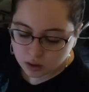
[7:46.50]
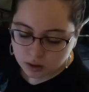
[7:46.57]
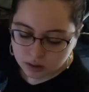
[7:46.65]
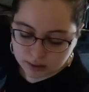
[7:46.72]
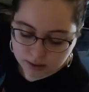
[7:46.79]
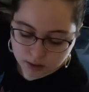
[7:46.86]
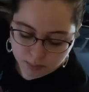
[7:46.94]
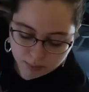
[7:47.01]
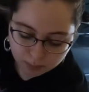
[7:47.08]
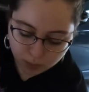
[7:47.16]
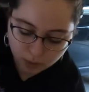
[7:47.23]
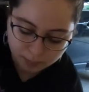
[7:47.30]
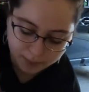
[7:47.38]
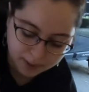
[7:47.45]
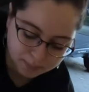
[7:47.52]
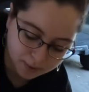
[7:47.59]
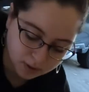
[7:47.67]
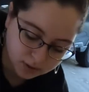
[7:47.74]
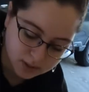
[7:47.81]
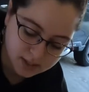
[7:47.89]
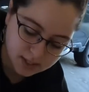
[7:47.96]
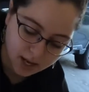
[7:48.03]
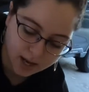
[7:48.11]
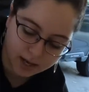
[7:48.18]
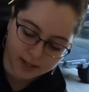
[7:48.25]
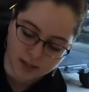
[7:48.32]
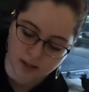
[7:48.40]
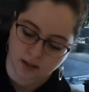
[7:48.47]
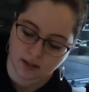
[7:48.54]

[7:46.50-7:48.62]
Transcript: a little bit more paper on the side.